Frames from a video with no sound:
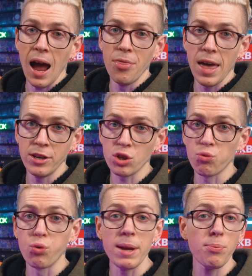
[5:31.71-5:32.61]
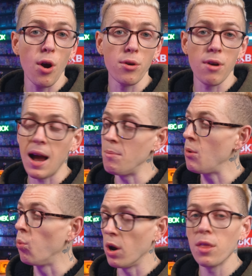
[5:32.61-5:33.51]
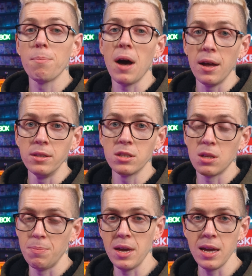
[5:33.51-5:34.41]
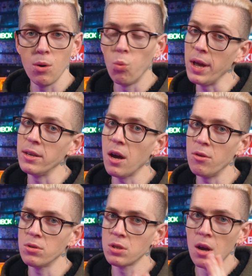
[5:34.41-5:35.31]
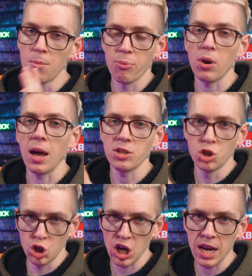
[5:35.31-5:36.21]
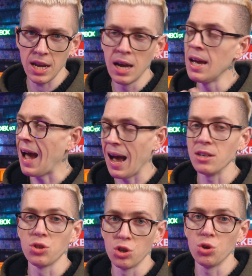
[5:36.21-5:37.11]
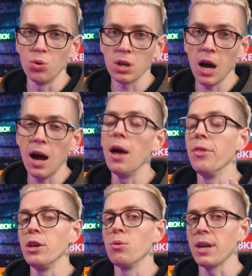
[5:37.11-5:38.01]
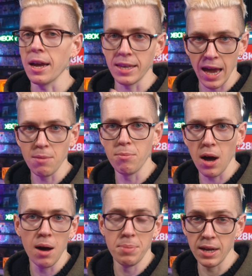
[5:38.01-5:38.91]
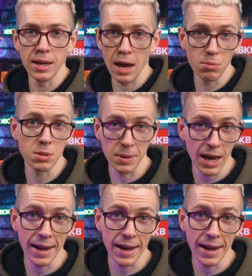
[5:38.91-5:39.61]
and then just reprogram one of the buttons to be Windows plus G as the shortcut, and then you'll get game bar being able to be